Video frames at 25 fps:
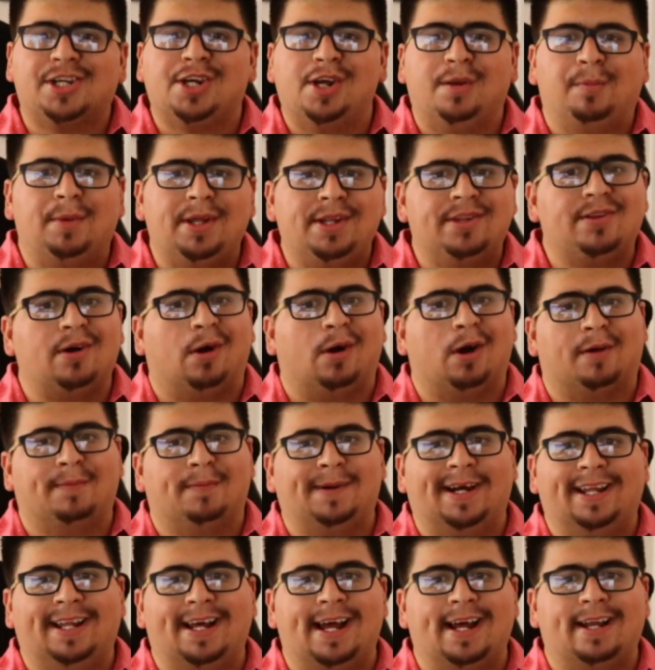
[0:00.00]
be dark
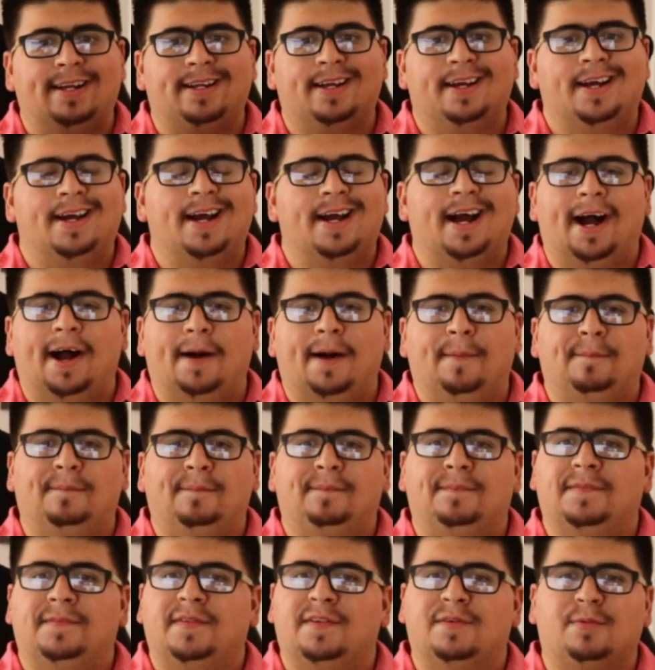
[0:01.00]
by then. Um,
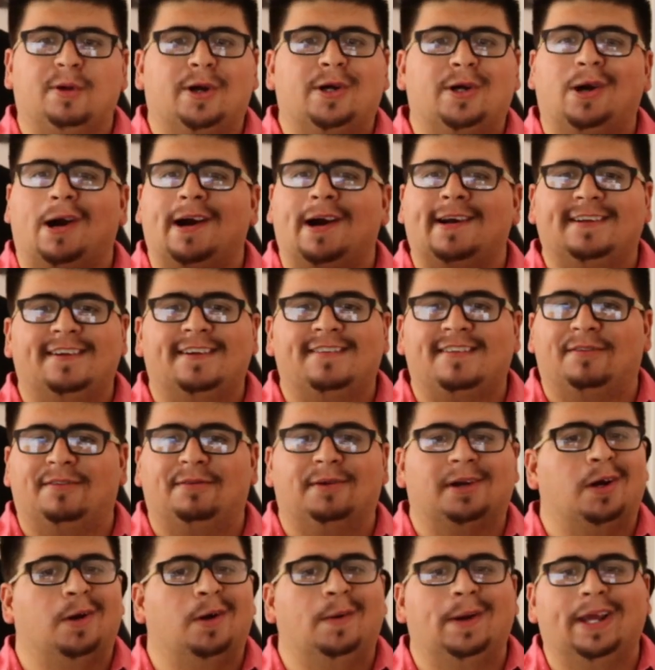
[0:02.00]
regardless if you're
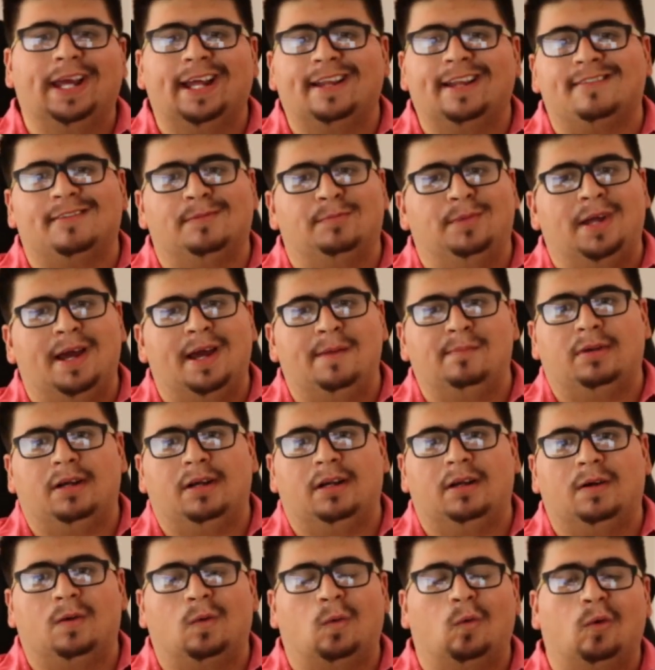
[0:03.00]
going in
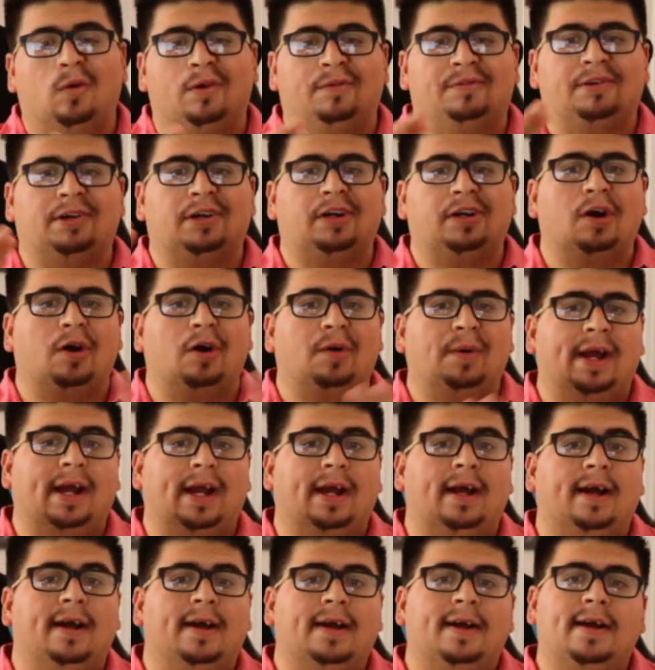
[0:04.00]
September or if you're going
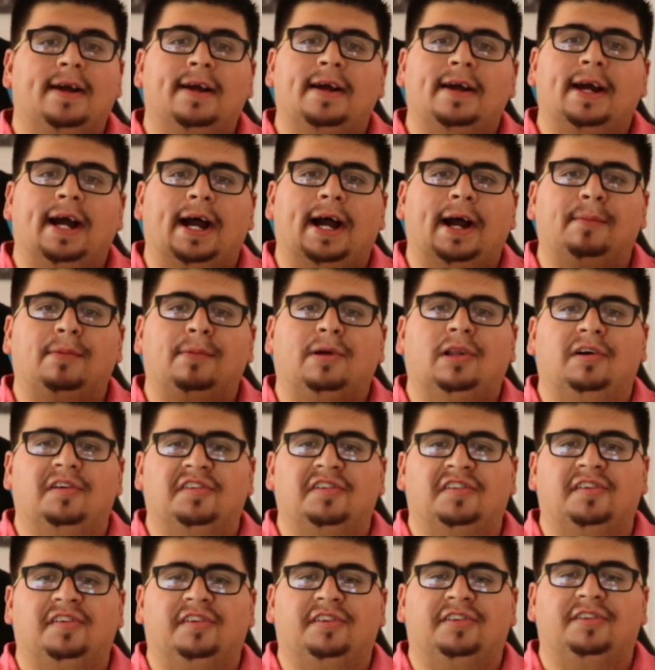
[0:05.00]
um,
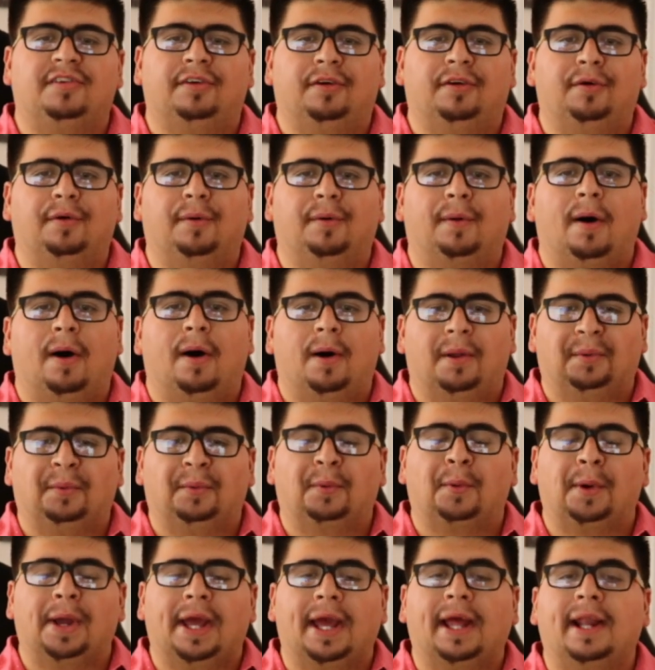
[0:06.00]
closer to
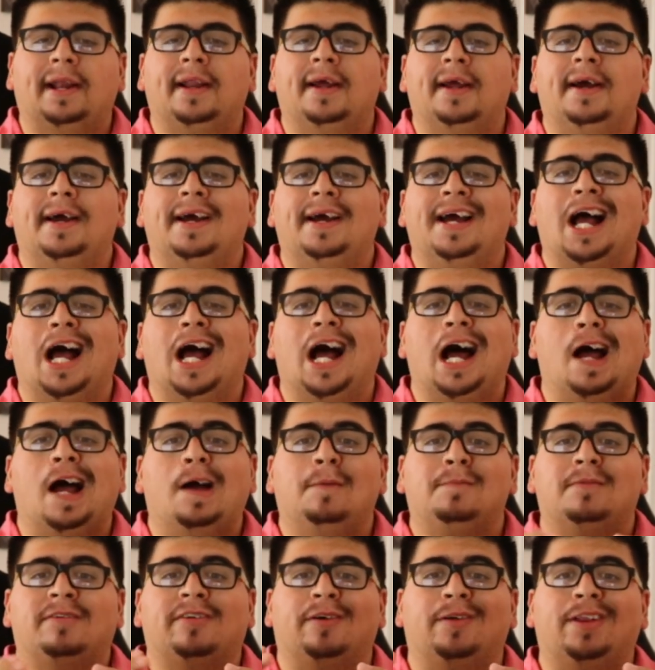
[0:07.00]
Halloween.
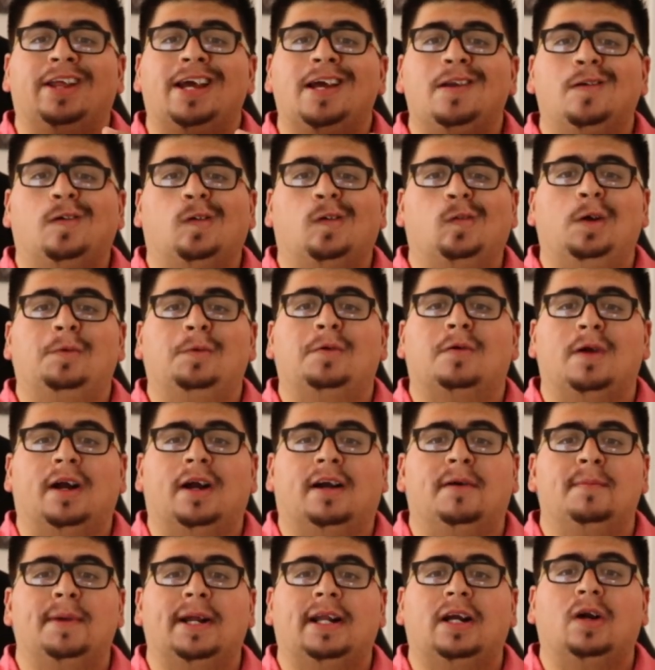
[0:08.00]
Um, so then we would
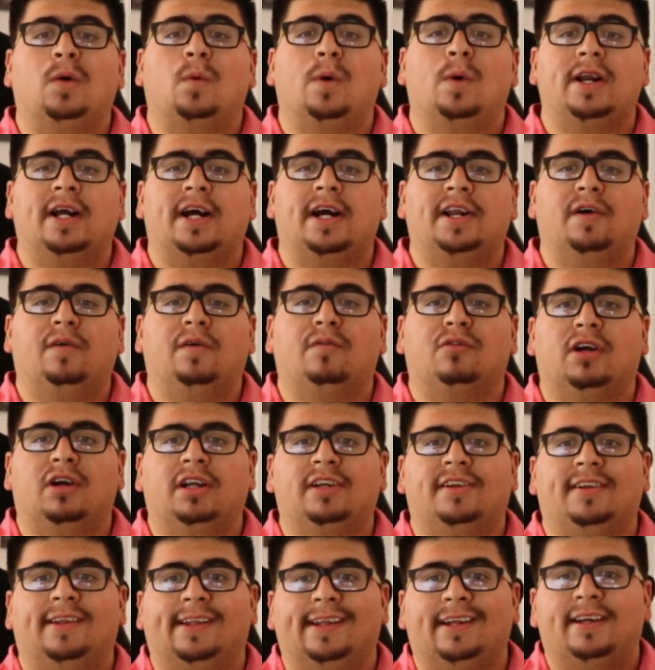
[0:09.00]
recommend going on over
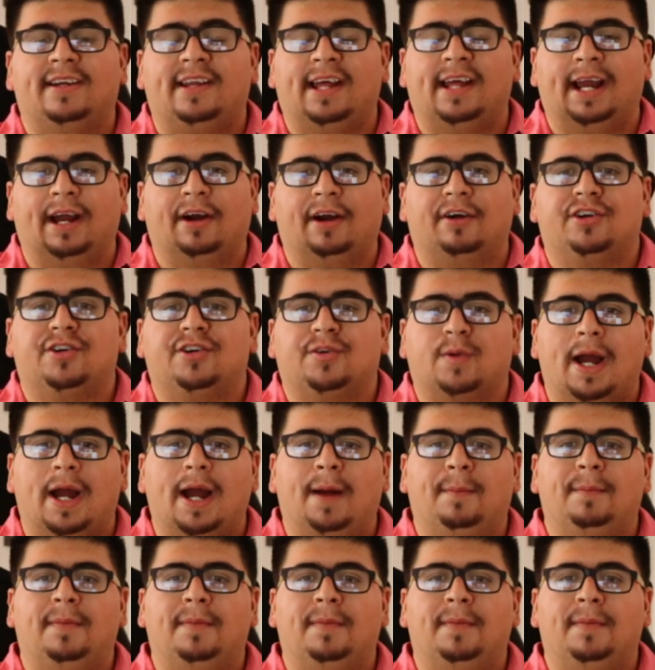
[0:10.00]
into the Terror Tram